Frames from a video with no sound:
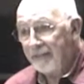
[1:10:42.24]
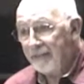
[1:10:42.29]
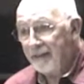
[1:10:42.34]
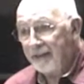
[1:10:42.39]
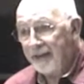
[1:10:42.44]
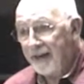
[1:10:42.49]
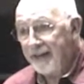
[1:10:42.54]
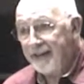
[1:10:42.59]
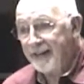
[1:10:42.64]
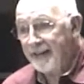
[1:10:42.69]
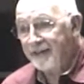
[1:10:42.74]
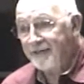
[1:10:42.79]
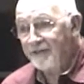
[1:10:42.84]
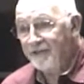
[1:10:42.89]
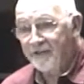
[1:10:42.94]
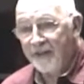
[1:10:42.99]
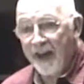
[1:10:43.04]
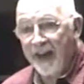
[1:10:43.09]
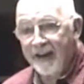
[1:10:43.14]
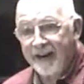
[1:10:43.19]
He didn't
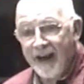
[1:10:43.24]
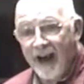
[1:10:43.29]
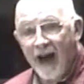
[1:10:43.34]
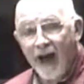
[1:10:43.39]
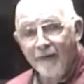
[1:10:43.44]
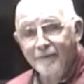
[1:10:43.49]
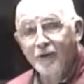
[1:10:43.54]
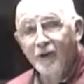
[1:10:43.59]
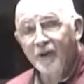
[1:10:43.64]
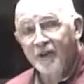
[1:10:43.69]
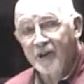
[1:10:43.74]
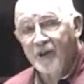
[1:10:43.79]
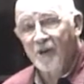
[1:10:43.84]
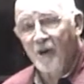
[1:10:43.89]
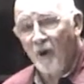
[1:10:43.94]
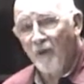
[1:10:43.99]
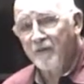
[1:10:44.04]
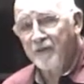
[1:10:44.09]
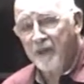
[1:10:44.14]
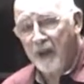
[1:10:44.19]
say, now I'm going to
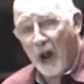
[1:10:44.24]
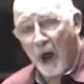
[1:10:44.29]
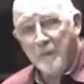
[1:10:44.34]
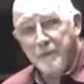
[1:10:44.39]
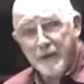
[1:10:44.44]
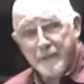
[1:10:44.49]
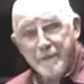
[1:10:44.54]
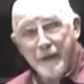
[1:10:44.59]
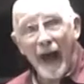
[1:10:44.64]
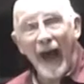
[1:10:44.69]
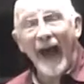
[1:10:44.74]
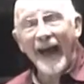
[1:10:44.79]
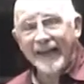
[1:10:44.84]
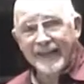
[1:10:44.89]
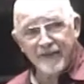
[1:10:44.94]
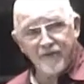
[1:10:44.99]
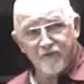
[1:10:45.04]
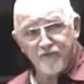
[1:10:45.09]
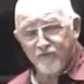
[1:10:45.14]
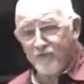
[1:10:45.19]
go over there, I'll be back
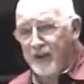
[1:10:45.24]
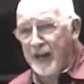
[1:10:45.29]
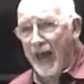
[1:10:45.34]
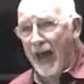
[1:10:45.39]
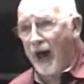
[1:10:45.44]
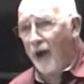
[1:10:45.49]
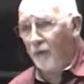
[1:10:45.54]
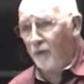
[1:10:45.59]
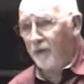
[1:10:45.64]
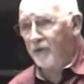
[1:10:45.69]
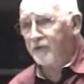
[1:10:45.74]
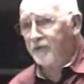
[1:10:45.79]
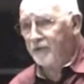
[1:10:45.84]
in 3 hours,